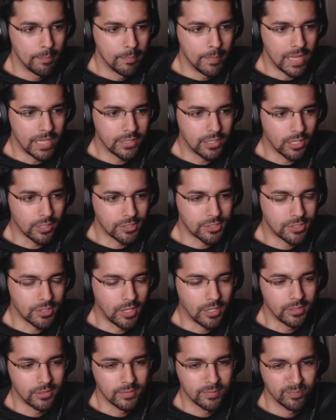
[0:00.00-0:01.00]

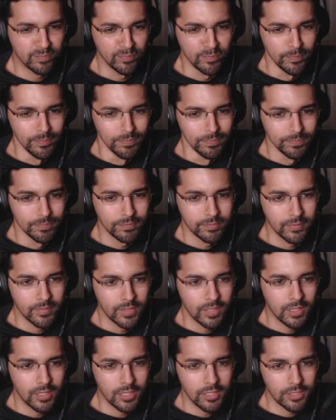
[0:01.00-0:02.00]
Mendelssohn.
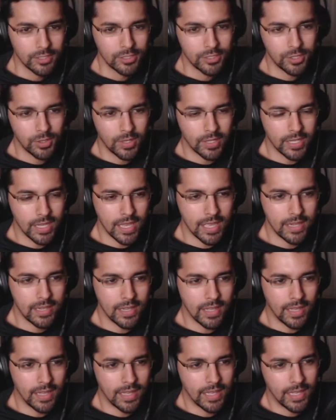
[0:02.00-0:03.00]
So
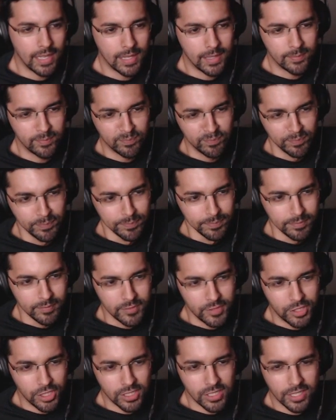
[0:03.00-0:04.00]
again,
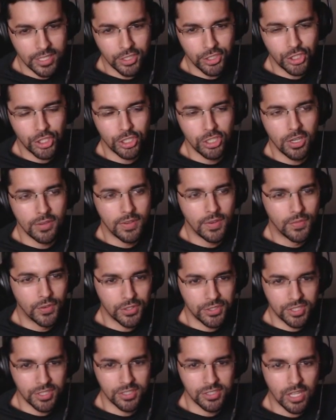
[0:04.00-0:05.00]
just like in Shinovi
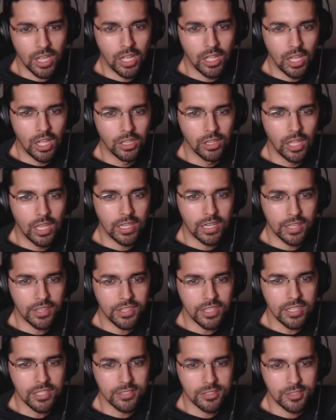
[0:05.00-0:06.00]
Versus, a lot of
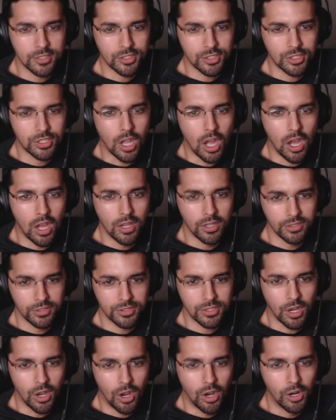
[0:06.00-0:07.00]
these
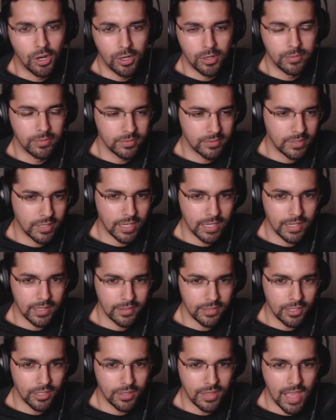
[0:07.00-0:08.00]
songs are kind
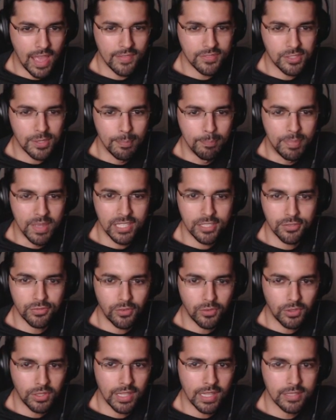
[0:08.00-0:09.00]
of, you know, they have some bits
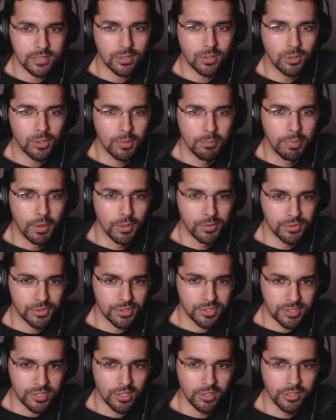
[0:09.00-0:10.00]
from classical
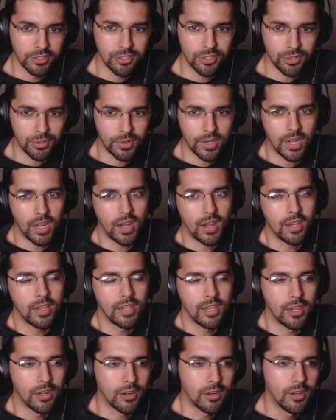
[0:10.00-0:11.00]
composers still integrated in
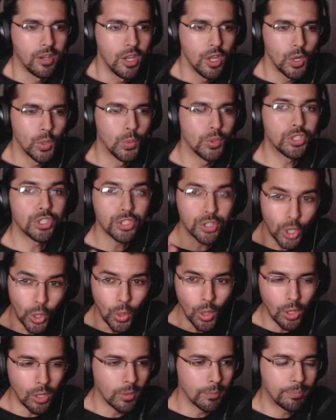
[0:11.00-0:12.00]
here. Which is
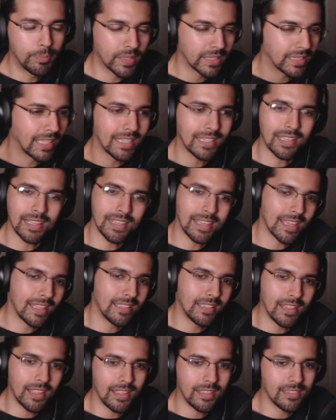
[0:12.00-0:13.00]
cool, but like,
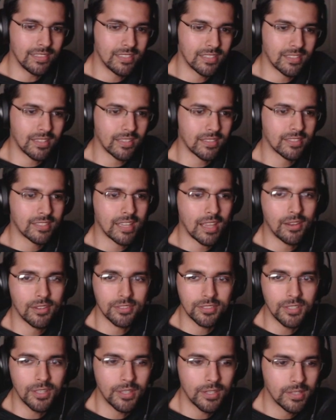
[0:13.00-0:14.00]
again, it just doesn't sound
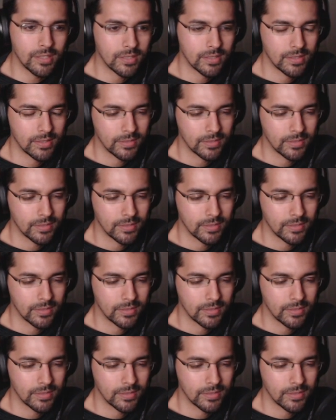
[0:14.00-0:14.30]
as good.